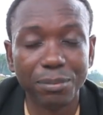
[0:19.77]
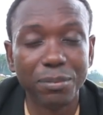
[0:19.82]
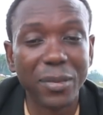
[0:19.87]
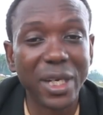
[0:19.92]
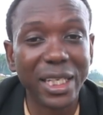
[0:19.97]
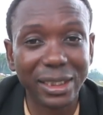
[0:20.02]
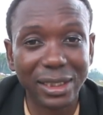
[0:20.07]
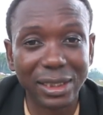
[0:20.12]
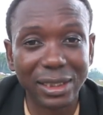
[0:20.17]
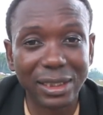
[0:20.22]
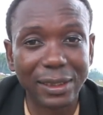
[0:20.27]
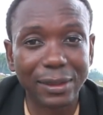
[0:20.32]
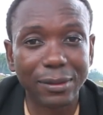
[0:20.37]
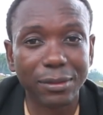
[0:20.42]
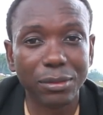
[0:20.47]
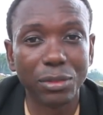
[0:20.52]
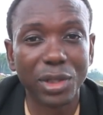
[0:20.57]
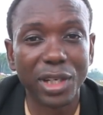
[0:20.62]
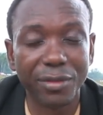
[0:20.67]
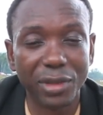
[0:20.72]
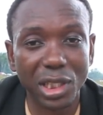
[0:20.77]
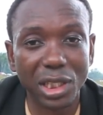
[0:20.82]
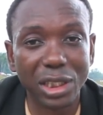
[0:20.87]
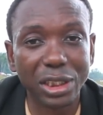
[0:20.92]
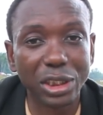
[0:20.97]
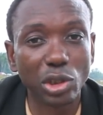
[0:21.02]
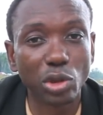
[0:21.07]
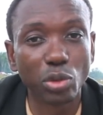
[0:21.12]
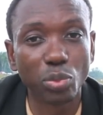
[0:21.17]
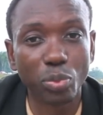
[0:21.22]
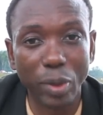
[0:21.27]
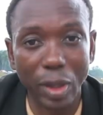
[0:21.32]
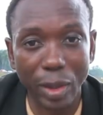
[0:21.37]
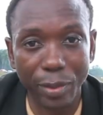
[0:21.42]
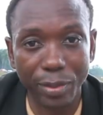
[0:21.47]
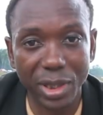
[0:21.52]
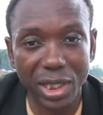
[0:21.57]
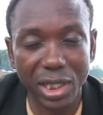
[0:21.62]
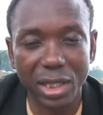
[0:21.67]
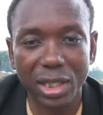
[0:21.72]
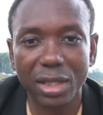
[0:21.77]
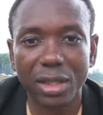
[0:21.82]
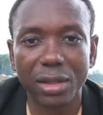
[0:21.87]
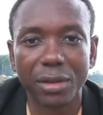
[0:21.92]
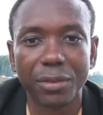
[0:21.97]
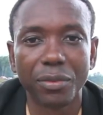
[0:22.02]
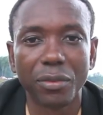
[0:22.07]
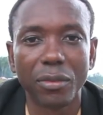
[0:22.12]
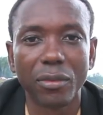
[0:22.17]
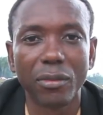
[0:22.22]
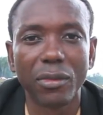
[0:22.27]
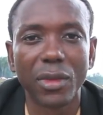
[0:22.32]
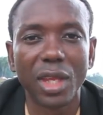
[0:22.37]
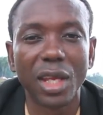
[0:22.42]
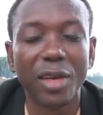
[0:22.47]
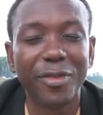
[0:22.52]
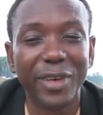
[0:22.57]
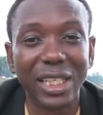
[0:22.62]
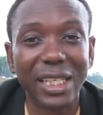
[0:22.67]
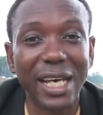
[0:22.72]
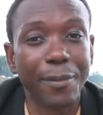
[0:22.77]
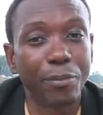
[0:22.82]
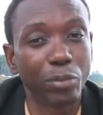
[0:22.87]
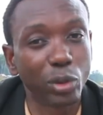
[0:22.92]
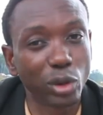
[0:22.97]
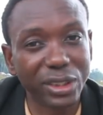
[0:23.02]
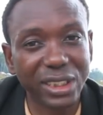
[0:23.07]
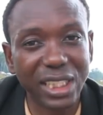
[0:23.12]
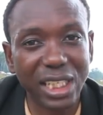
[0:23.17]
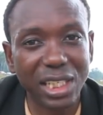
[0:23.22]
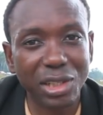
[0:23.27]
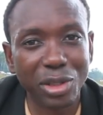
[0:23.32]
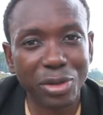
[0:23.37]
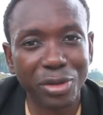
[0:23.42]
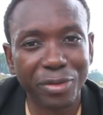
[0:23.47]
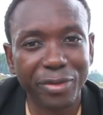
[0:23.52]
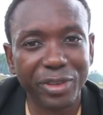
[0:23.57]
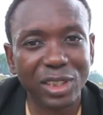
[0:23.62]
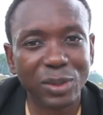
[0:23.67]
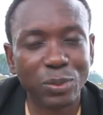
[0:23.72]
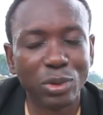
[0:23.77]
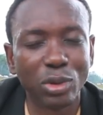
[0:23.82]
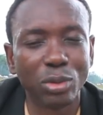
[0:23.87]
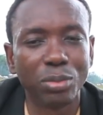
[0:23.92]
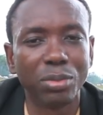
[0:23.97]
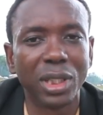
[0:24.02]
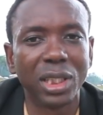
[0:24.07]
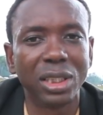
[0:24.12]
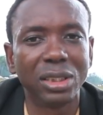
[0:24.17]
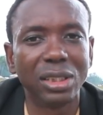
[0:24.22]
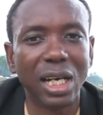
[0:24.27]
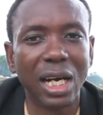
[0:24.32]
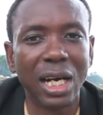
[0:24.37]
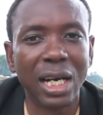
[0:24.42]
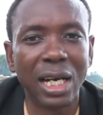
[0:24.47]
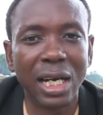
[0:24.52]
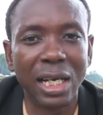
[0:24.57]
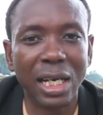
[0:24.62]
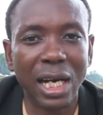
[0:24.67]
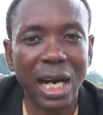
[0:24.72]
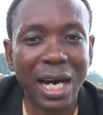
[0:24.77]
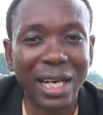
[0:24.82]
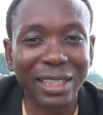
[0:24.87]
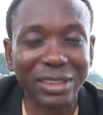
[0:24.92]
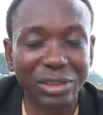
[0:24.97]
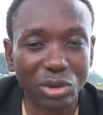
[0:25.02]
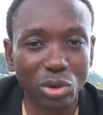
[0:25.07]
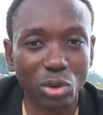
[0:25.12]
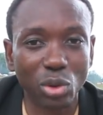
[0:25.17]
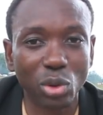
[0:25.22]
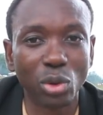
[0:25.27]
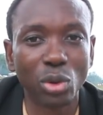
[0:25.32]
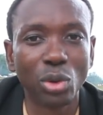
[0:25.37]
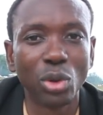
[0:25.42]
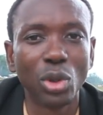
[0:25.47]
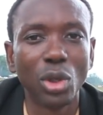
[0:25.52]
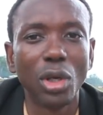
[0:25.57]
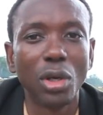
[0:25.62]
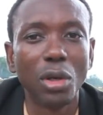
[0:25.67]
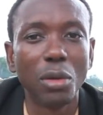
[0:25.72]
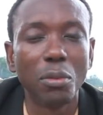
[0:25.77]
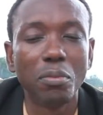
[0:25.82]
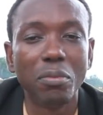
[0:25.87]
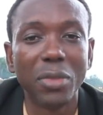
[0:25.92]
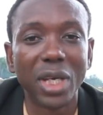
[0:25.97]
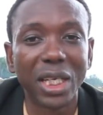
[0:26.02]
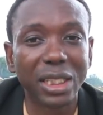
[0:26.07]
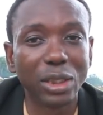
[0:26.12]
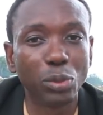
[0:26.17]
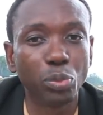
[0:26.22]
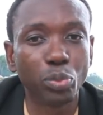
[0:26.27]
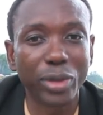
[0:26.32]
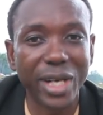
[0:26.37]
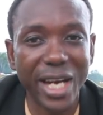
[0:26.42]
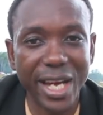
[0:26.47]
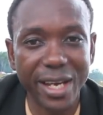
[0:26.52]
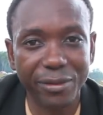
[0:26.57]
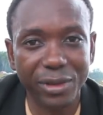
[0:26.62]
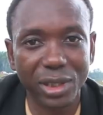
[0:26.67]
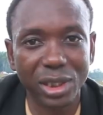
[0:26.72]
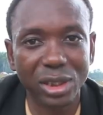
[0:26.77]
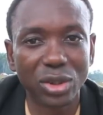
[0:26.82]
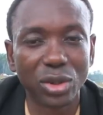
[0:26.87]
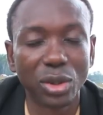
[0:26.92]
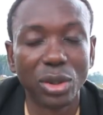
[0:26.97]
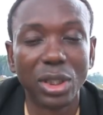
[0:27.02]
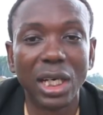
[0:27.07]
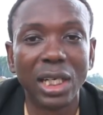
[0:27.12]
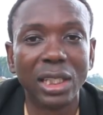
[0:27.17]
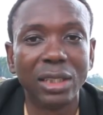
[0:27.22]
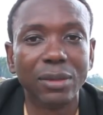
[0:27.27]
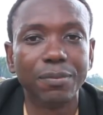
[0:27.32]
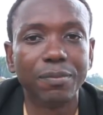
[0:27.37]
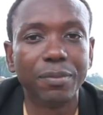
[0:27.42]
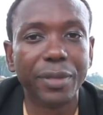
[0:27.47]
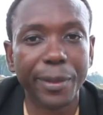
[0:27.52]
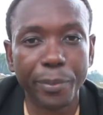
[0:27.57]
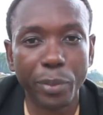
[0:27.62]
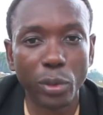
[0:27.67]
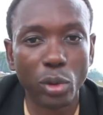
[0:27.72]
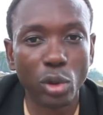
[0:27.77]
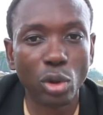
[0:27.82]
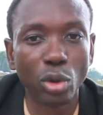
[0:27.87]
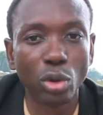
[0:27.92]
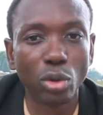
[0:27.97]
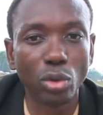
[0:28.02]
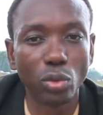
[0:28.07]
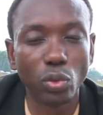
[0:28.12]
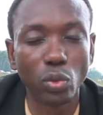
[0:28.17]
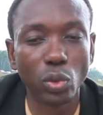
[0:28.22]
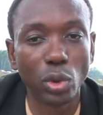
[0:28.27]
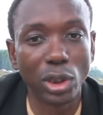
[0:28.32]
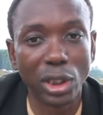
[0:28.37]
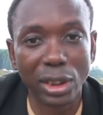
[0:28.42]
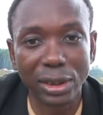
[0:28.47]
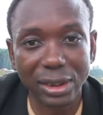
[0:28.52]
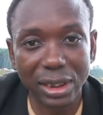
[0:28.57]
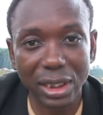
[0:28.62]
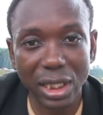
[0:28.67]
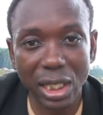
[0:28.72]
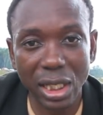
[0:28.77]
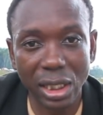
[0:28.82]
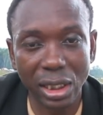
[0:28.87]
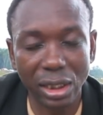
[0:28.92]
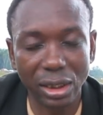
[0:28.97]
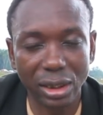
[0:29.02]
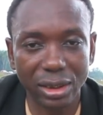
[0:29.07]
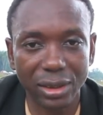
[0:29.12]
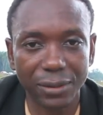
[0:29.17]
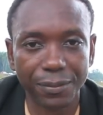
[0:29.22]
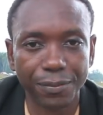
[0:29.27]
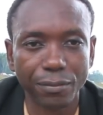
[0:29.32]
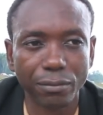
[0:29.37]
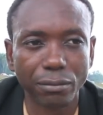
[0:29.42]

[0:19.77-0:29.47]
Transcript: make this revelation public. In fact, I posted it on Facebook, but I had to make it private so that people could not see it.